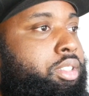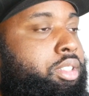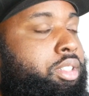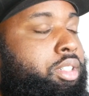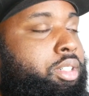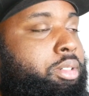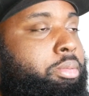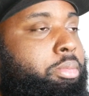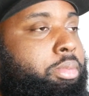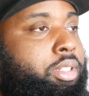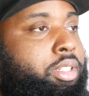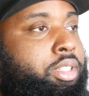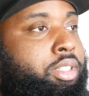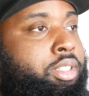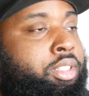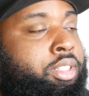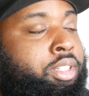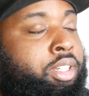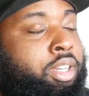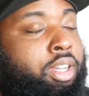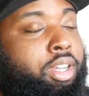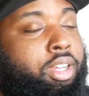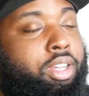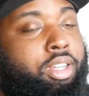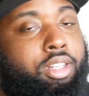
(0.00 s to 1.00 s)
Oh my
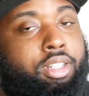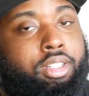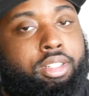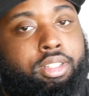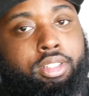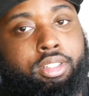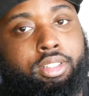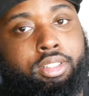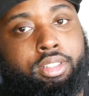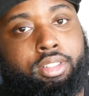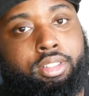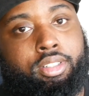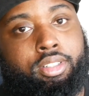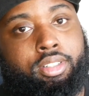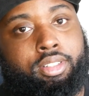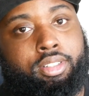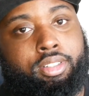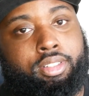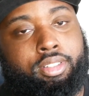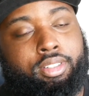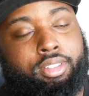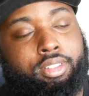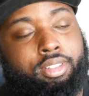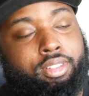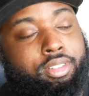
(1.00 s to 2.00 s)
god.
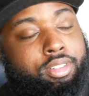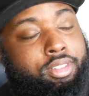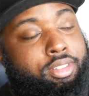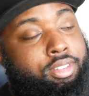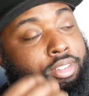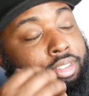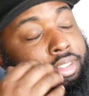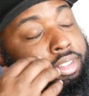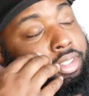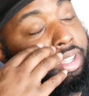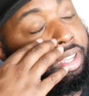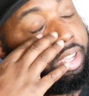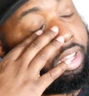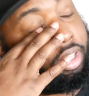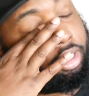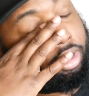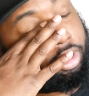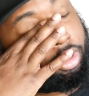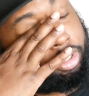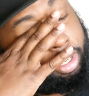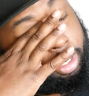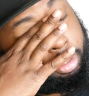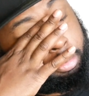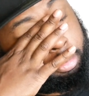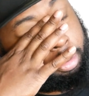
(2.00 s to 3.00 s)
I gotta look
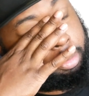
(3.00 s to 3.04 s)
her name